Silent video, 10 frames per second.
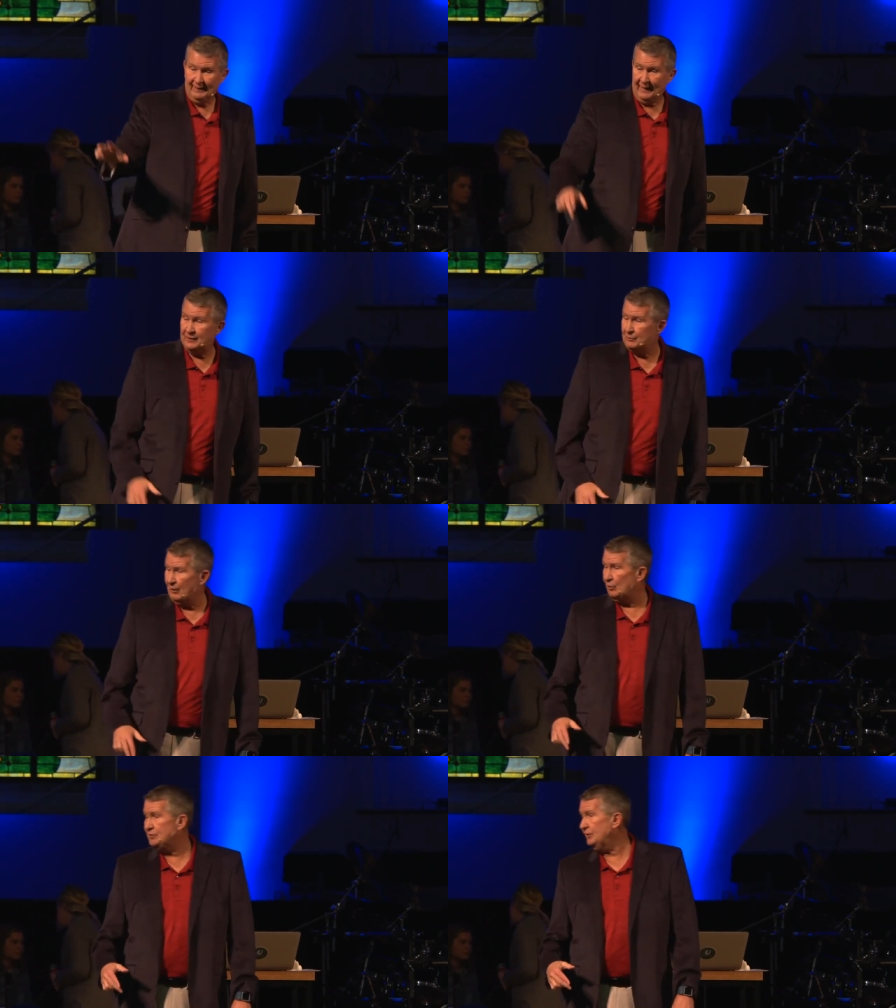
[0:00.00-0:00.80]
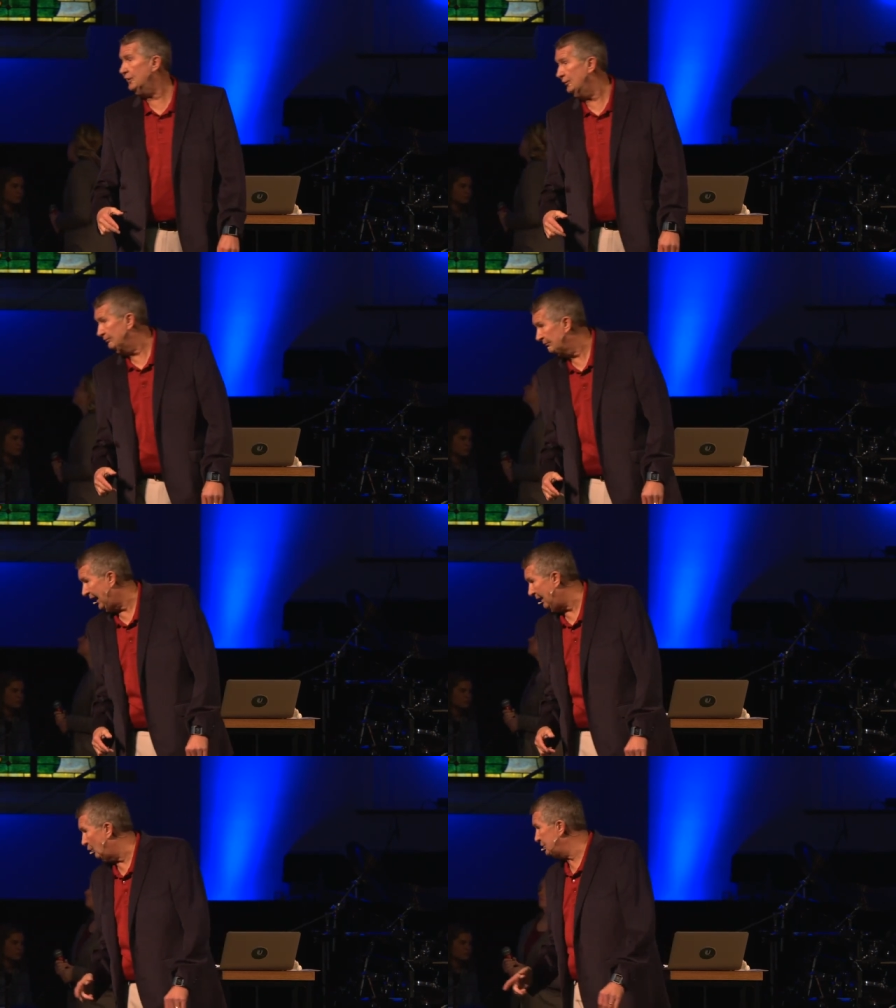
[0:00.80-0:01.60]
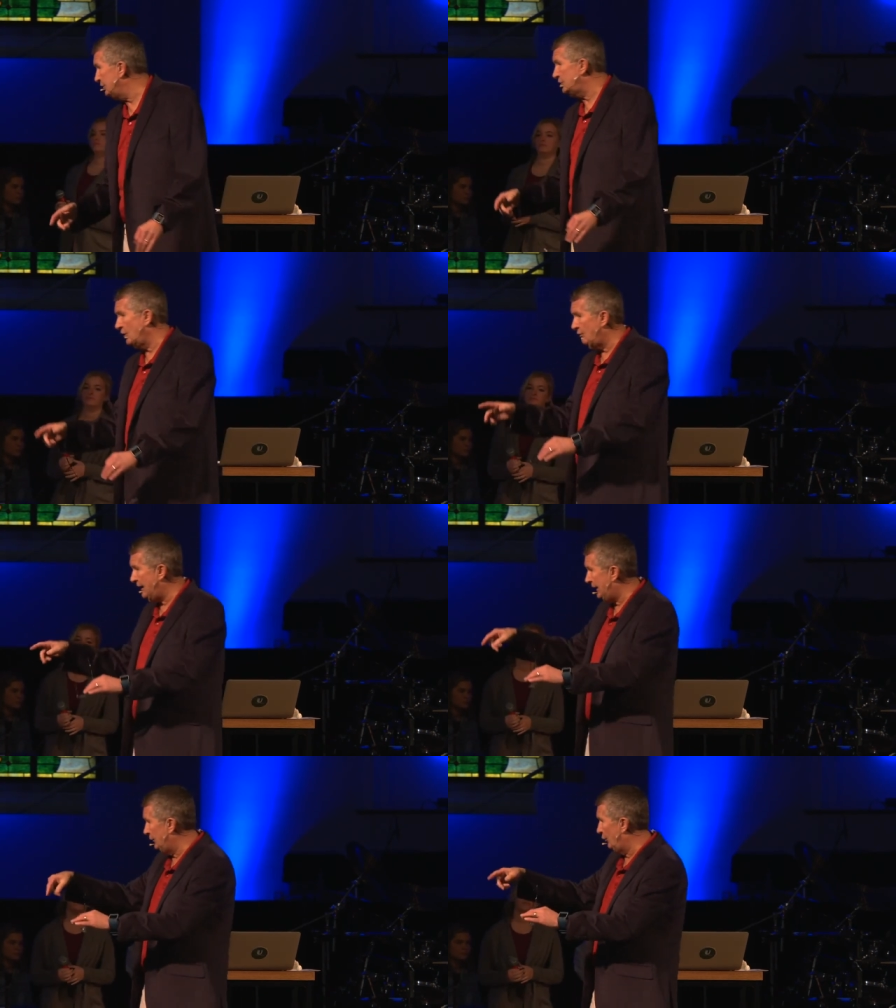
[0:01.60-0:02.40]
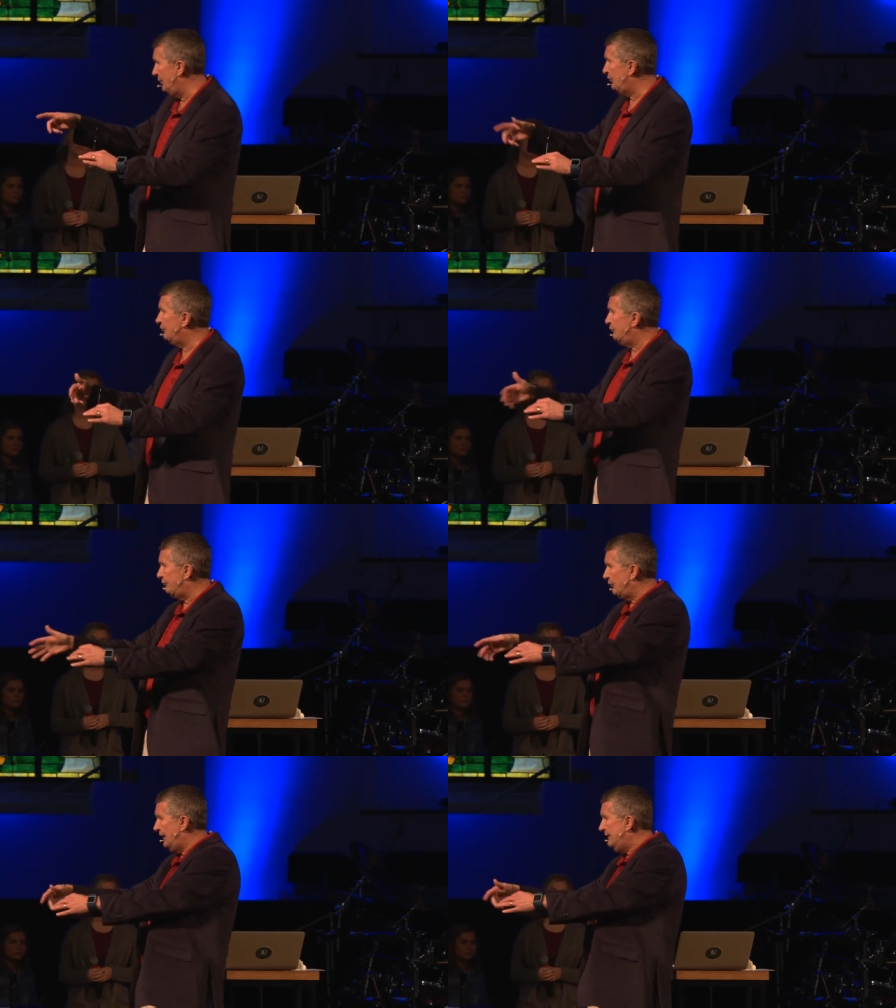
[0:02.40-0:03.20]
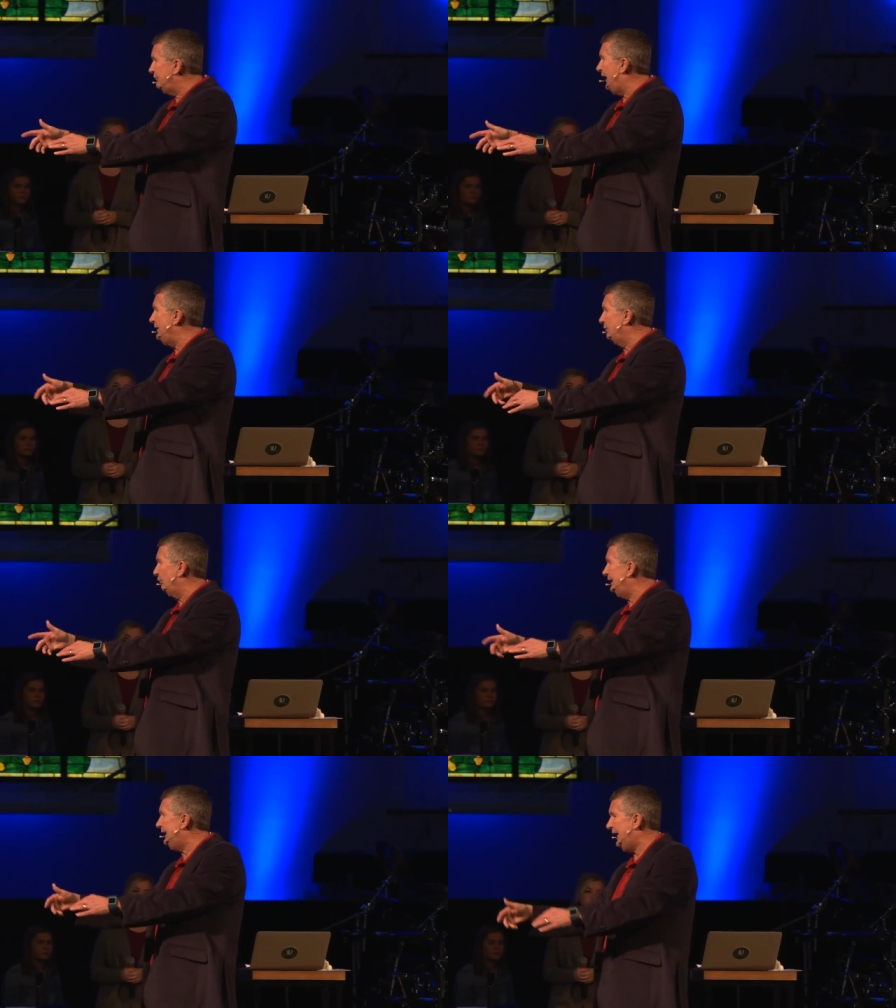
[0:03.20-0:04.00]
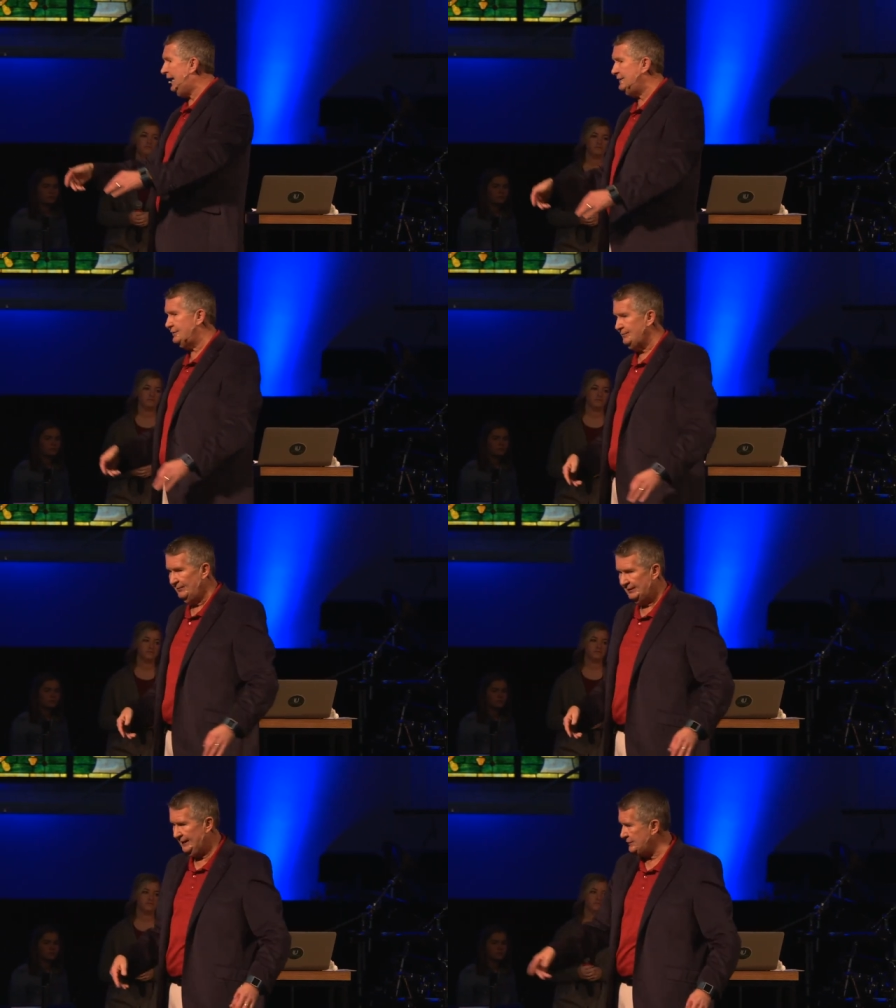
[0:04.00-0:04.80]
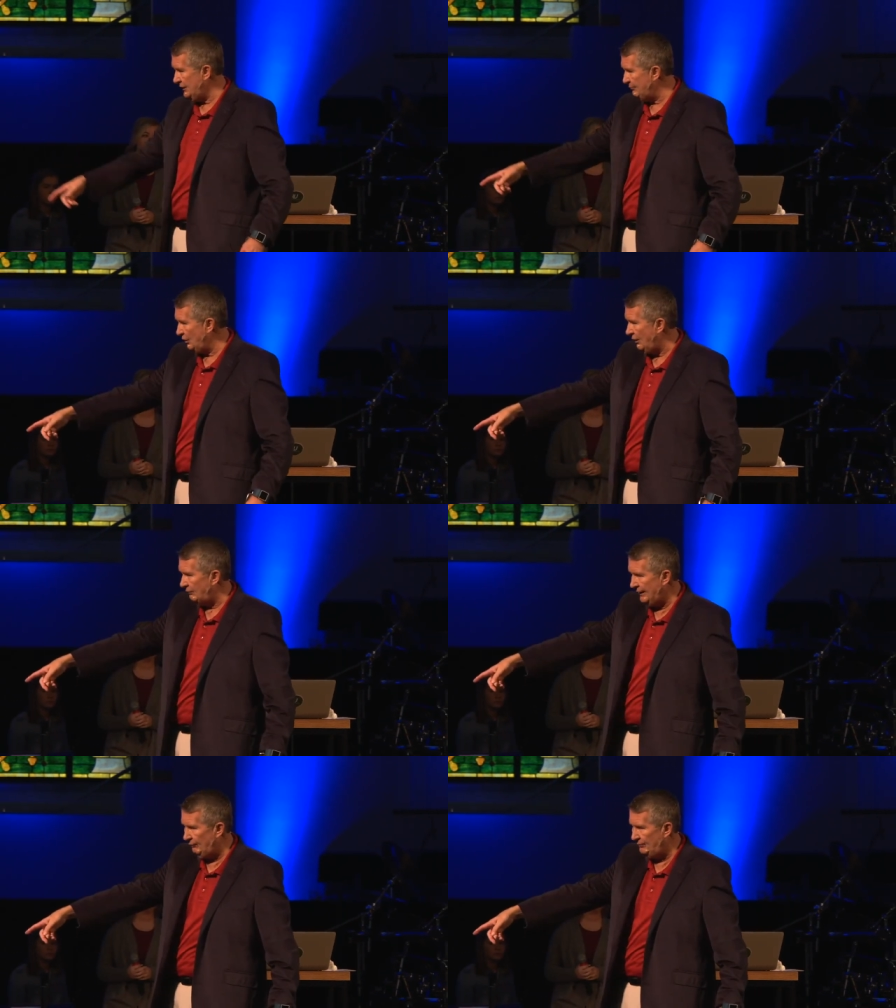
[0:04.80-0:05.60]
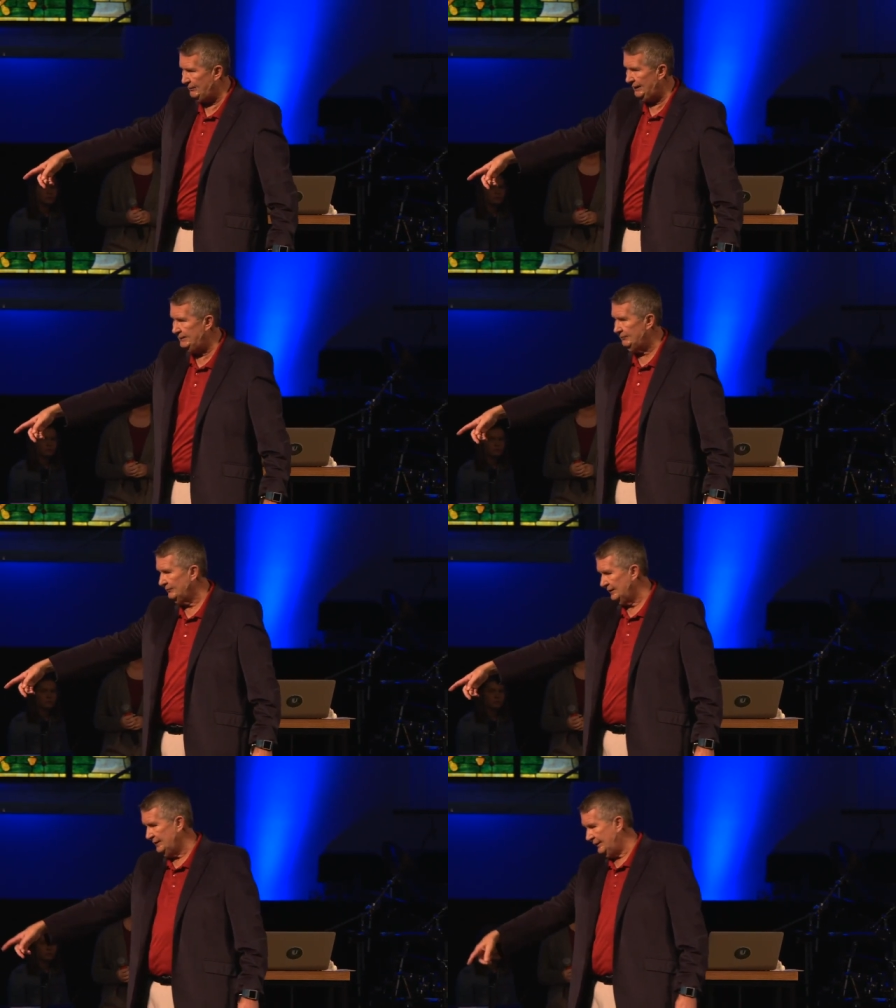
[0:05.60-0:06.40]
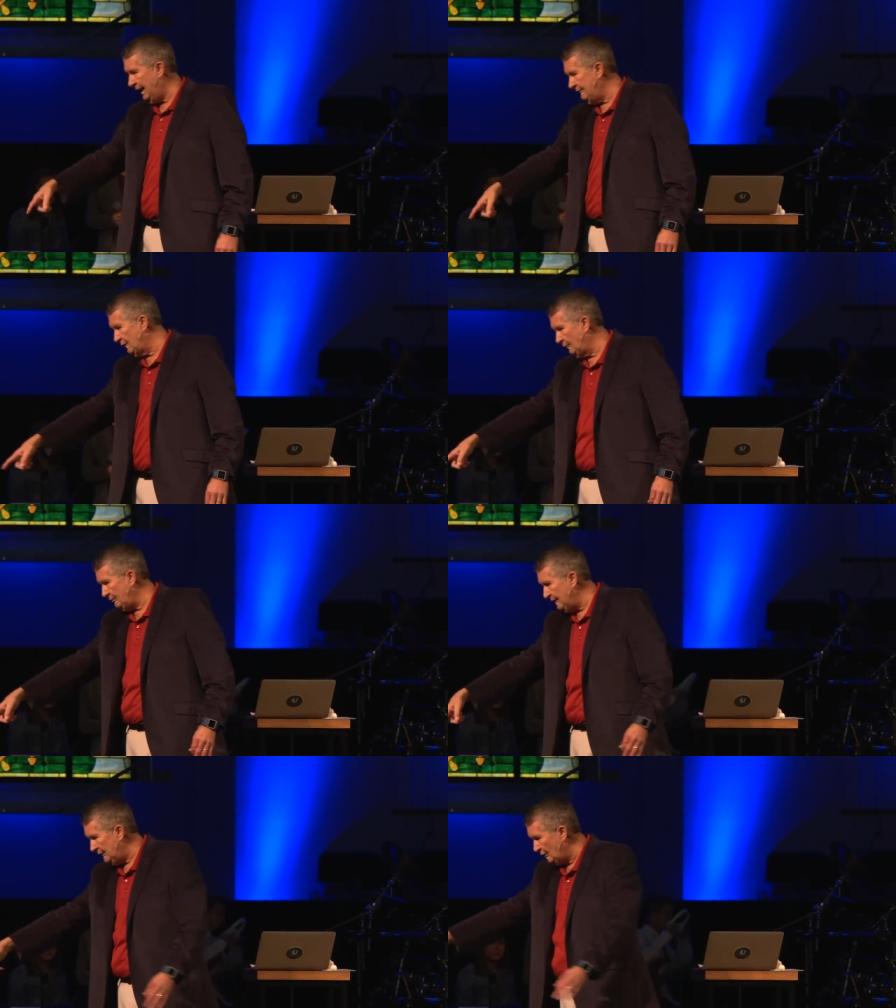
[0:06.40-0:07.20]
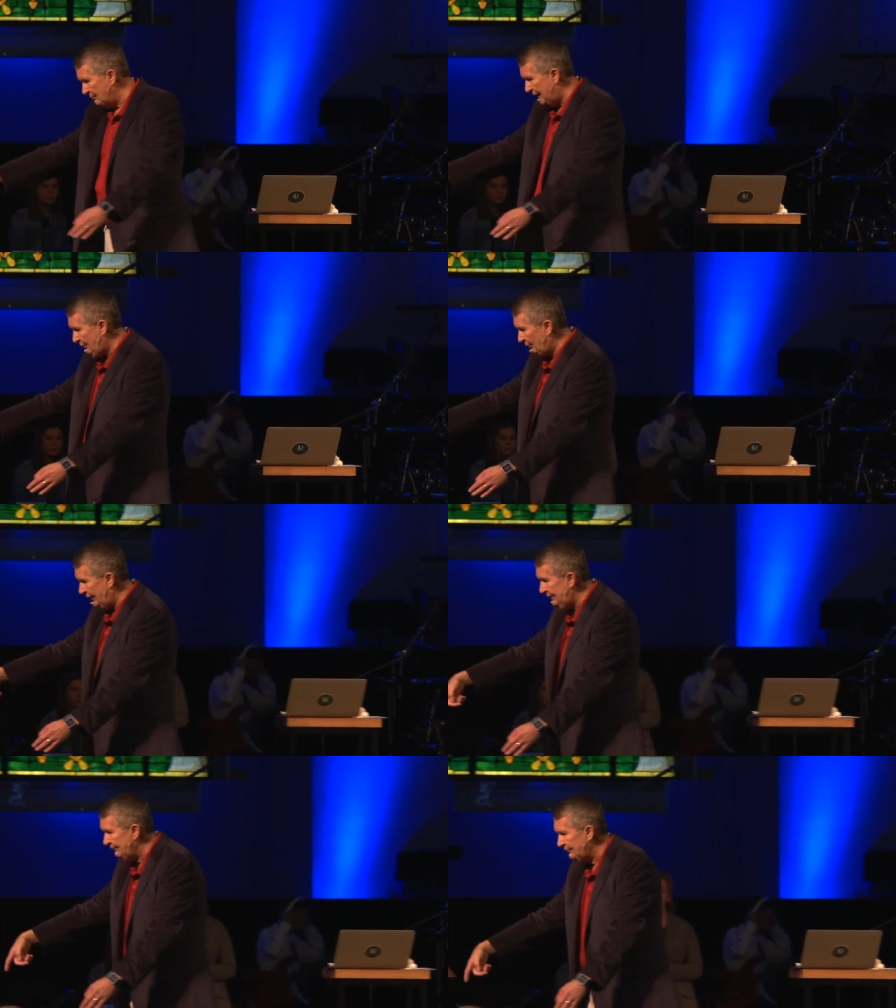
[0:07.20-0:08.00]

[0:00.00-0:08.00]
Now, here's what I want you to do I want you to turn around in groups of three, find three guys. Okay, Jim, you're already with me. Dave, you're with me. You're my three.